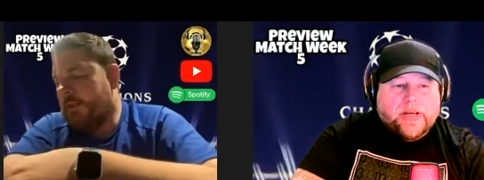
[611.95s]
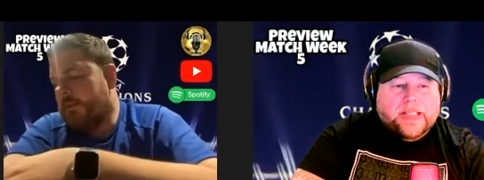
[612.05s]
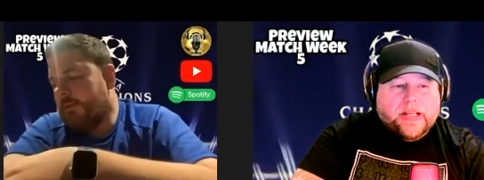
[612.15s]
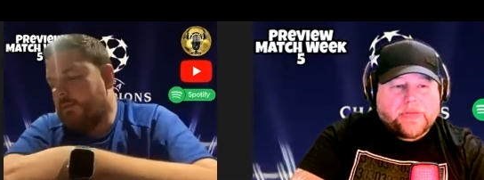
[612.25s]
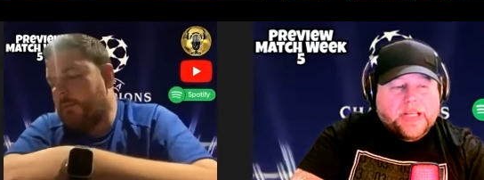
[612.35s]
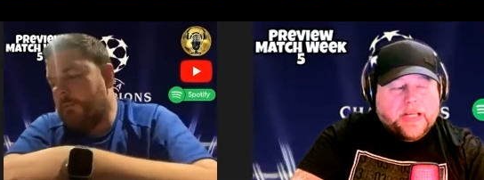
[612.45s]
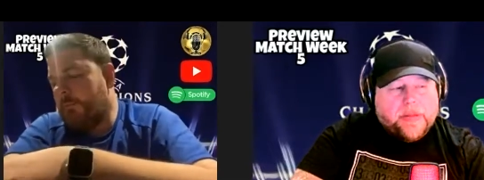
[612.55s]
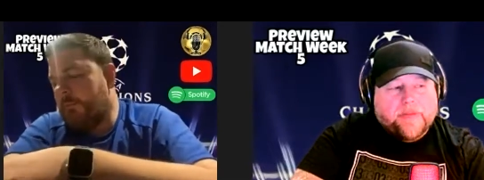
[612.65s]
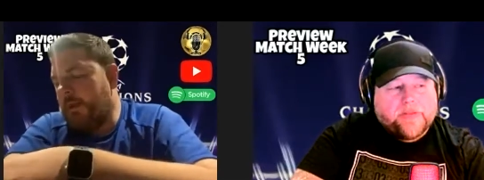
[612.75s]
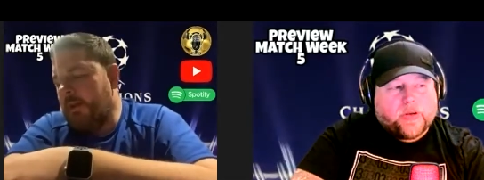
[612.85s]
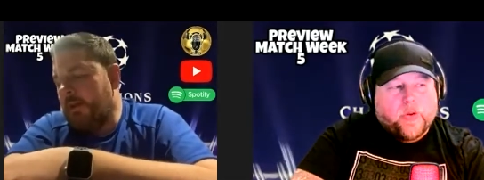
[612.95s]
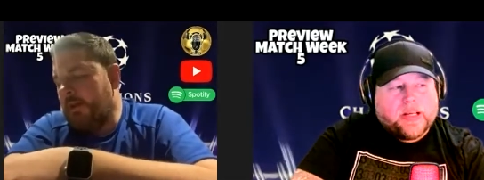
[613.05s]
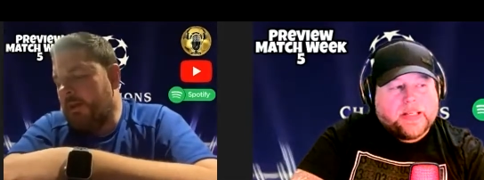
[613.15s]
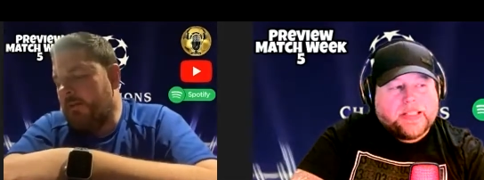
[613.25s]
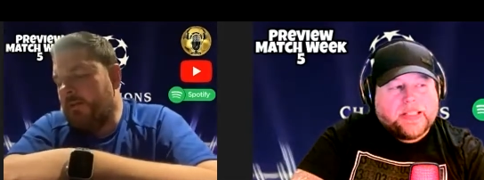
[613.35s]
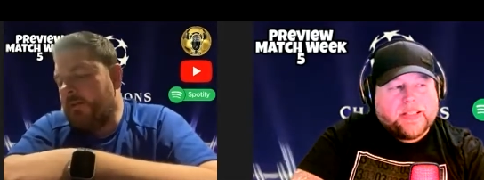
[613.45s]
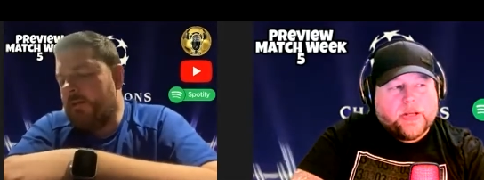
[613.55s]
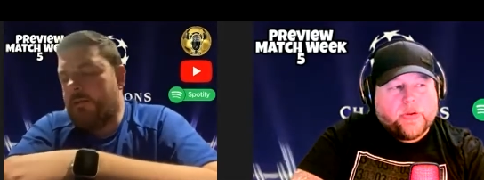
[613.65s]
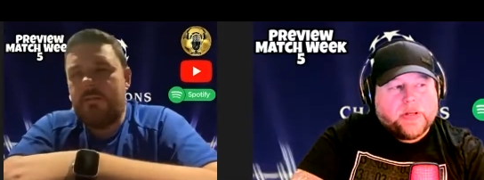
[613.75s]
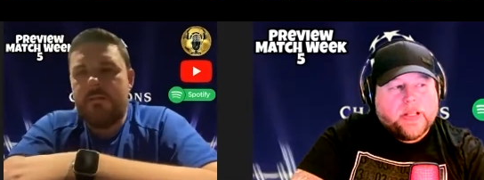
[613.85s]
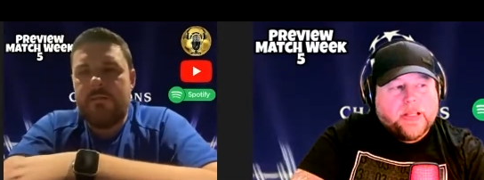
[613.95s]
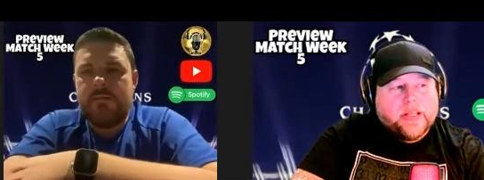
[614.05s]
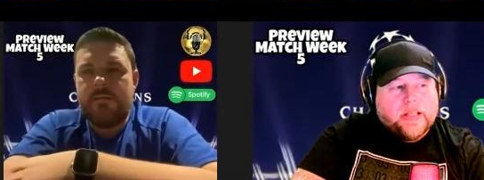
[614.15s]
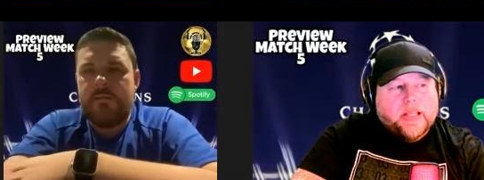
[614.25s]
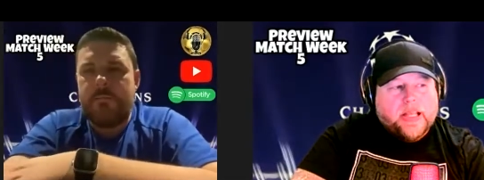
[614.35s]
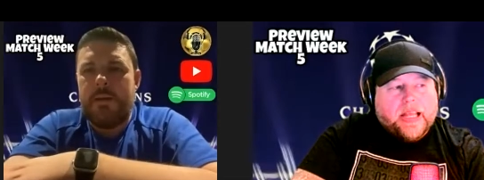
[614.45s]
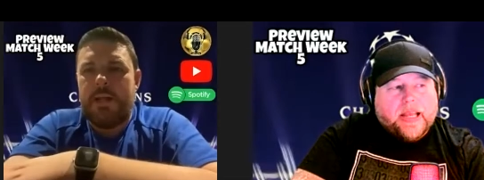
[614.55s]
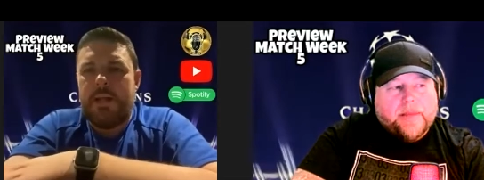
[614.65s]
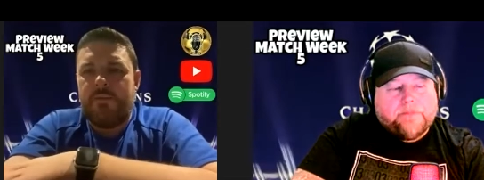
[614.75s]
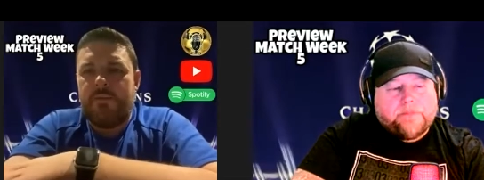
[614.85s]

Speaker 1: I don't see them having the quality to do it. It's a big um, if,